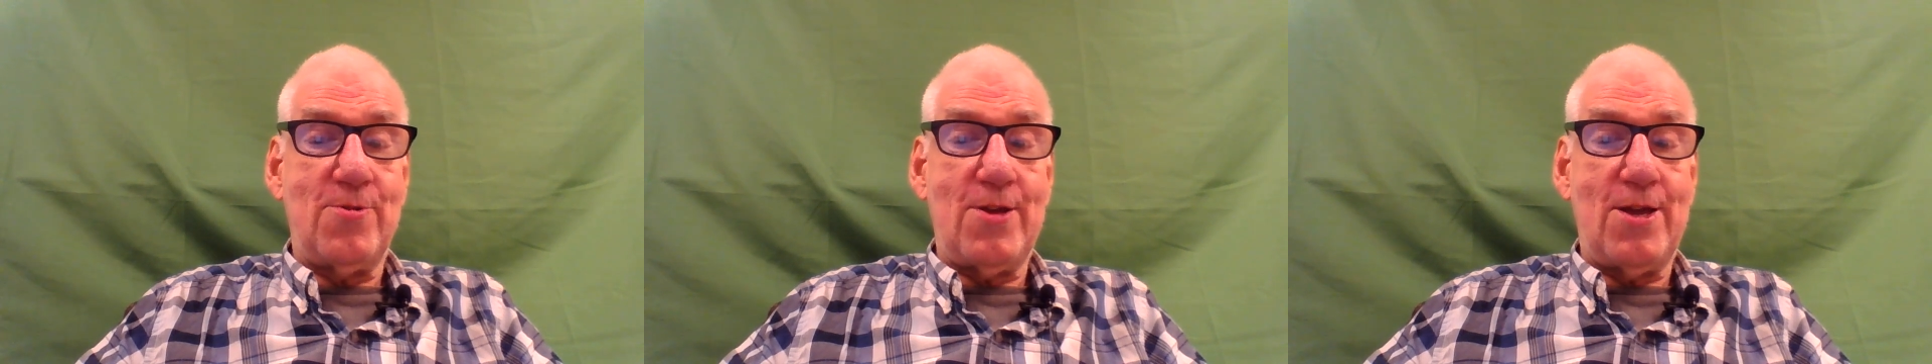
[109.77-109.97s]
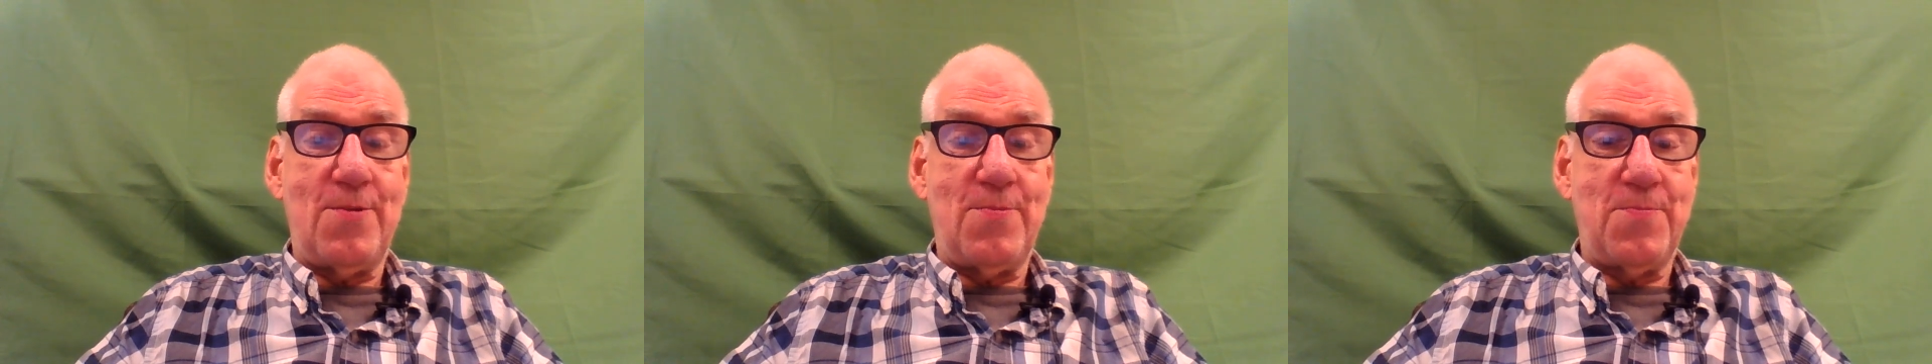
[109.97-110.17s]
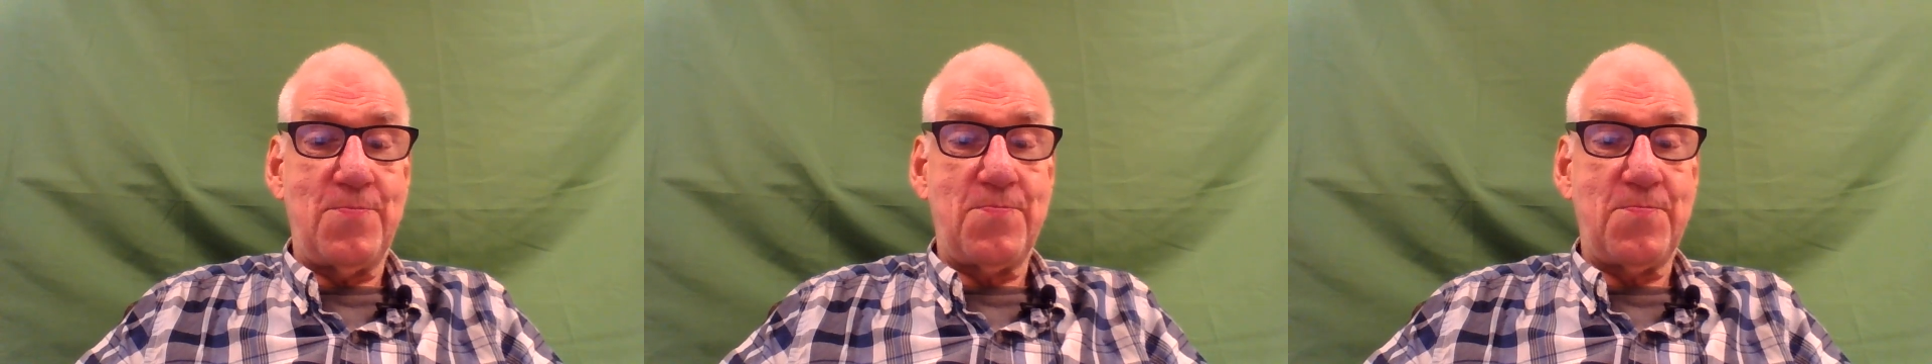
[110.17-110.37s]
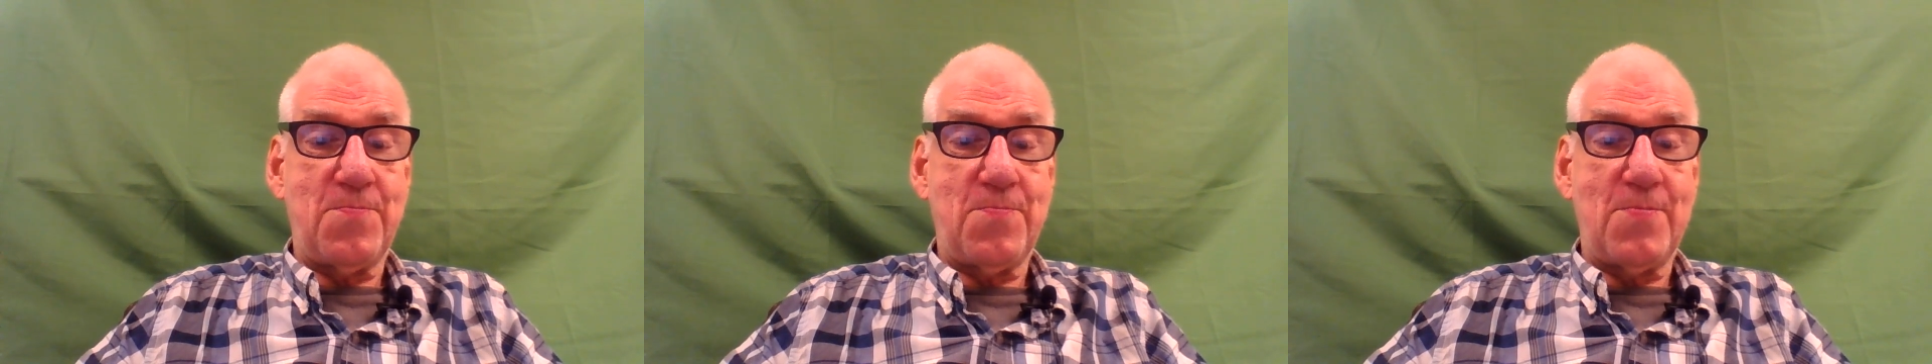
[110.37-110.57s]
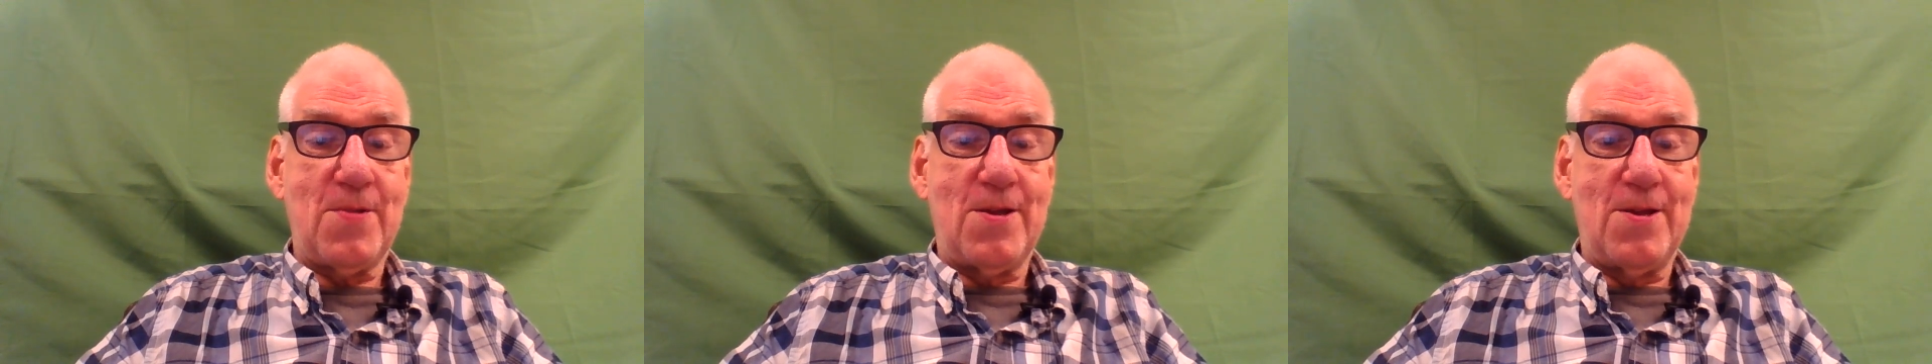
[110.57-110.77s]
the
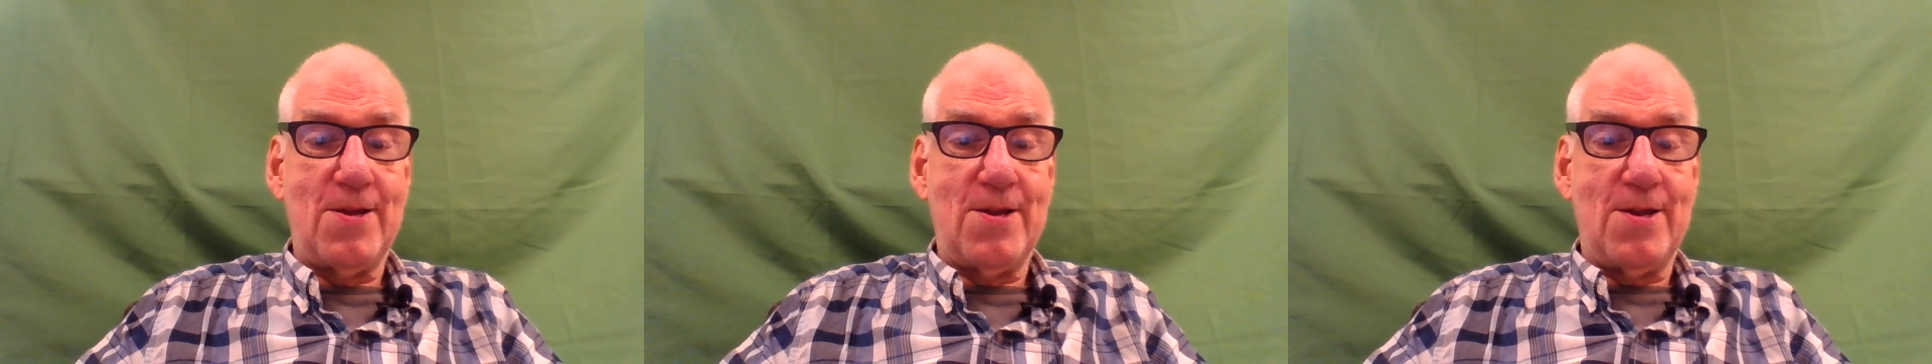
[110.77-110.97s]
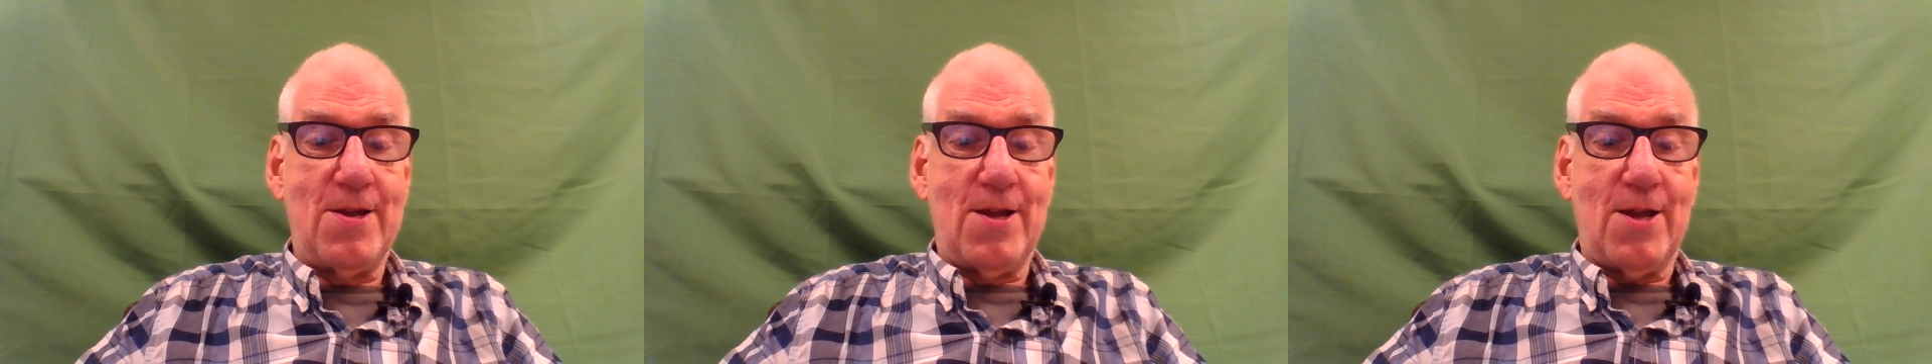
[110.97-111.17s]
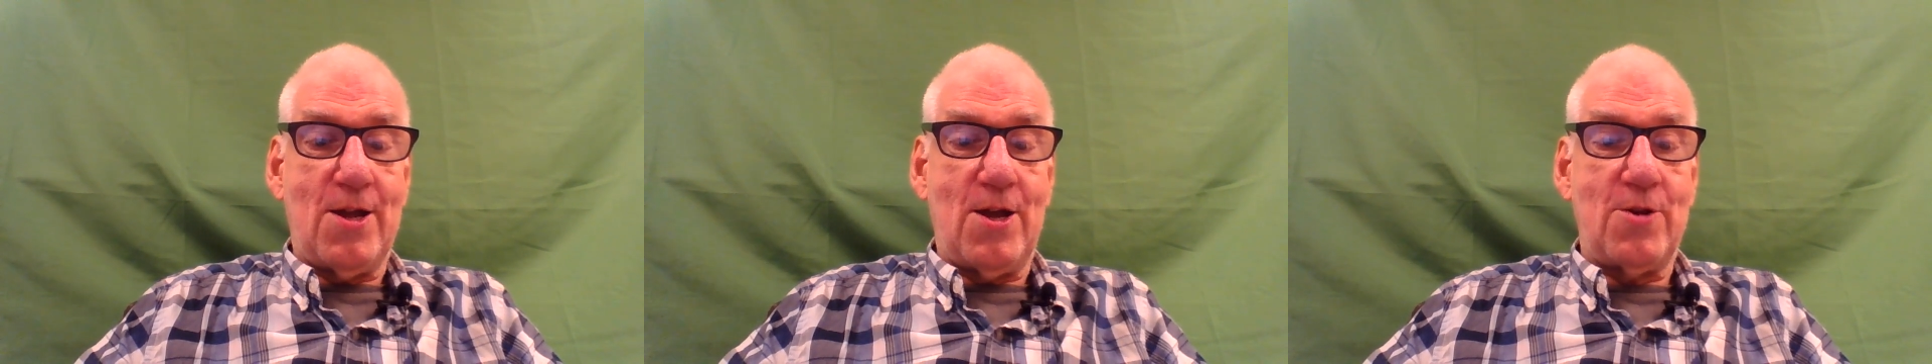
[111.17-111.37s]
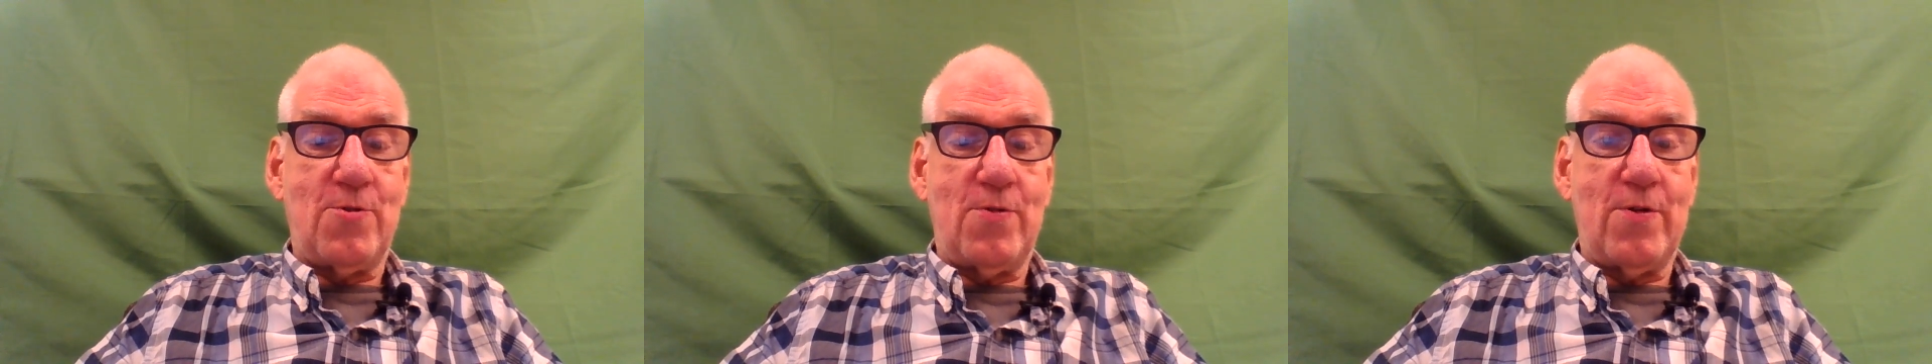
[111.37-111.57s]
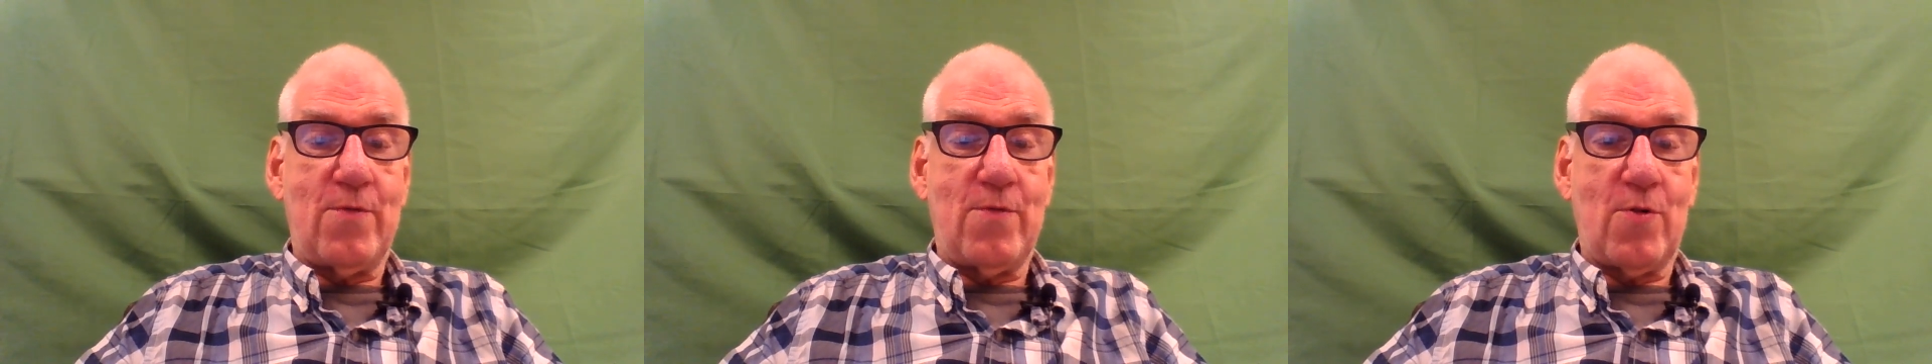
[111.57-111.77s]

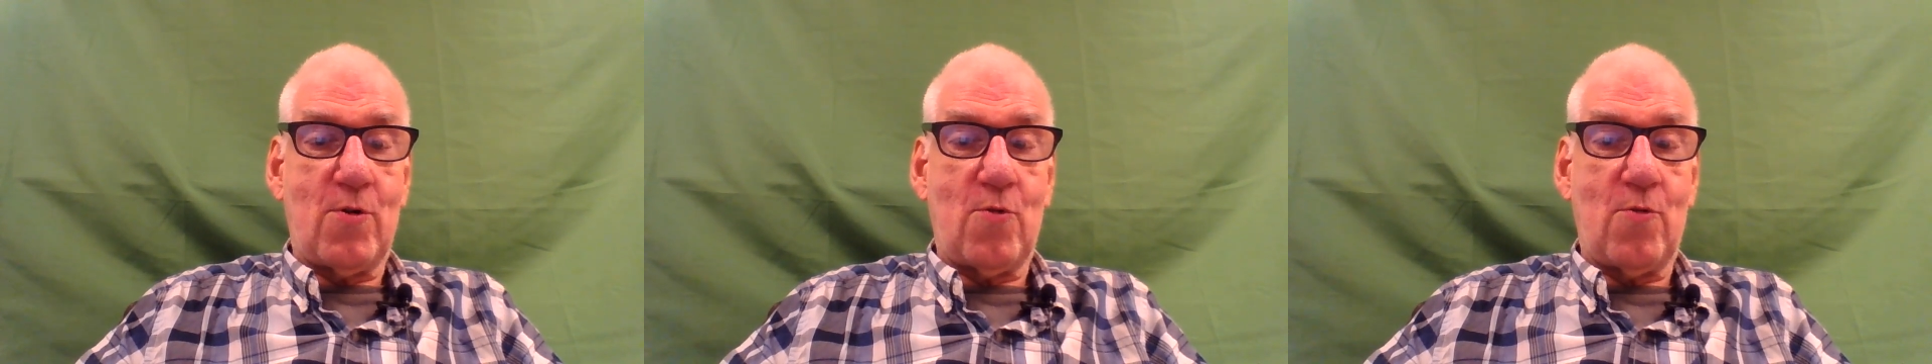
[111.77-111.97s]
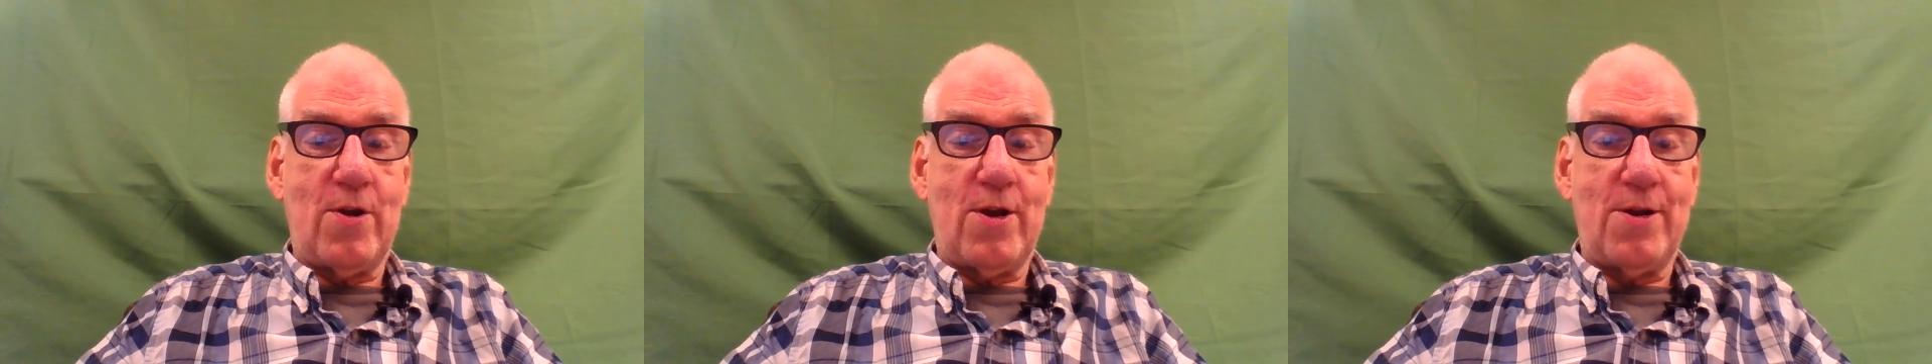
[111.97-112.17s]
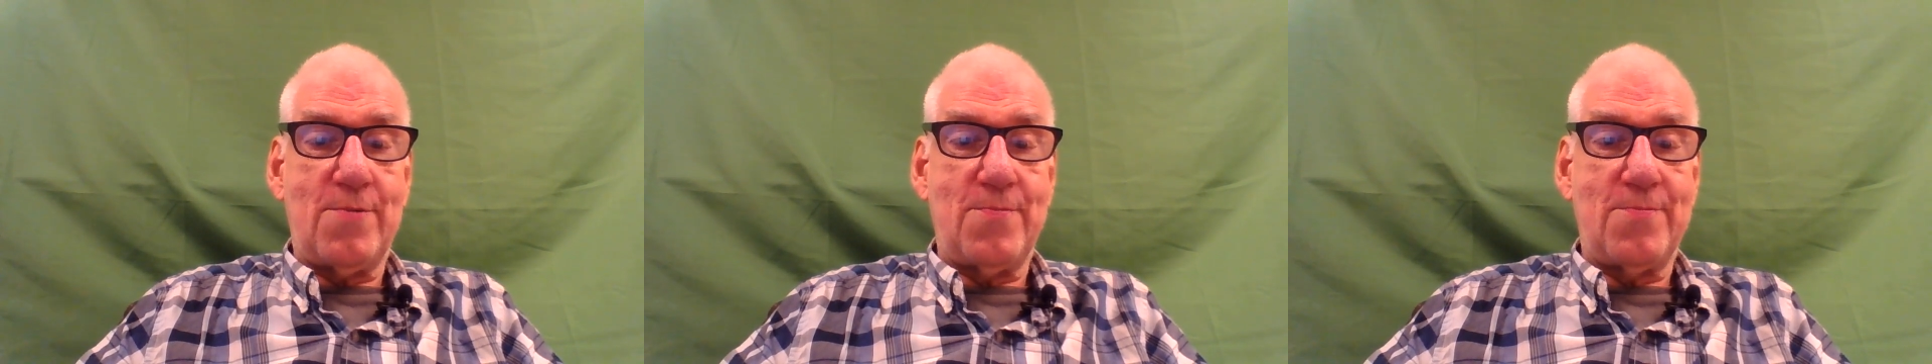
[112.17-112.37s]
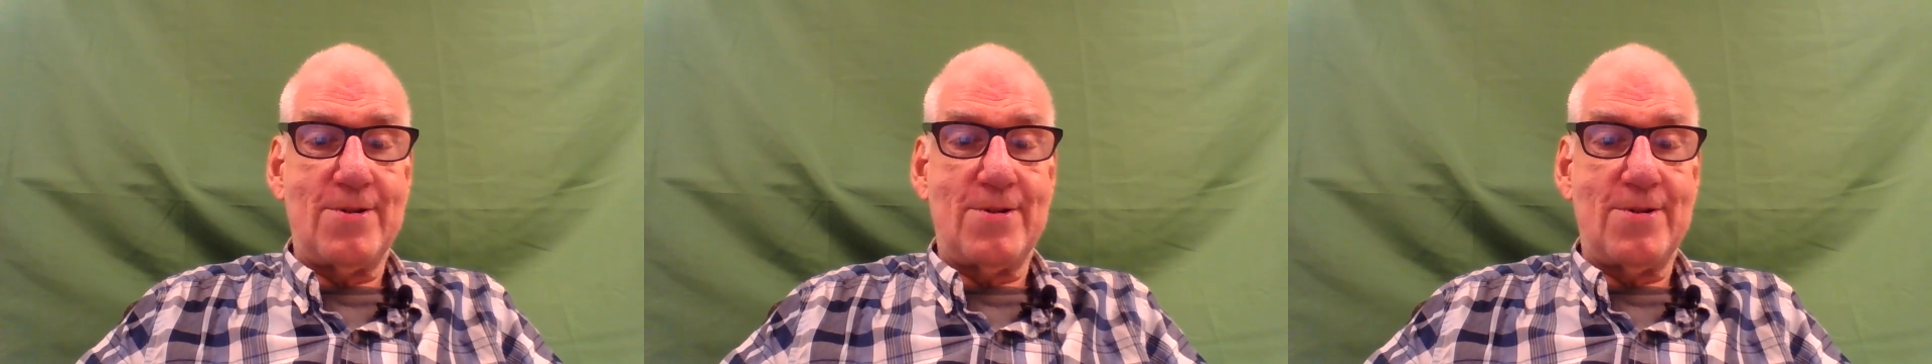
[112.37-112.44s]
country of Ukraine.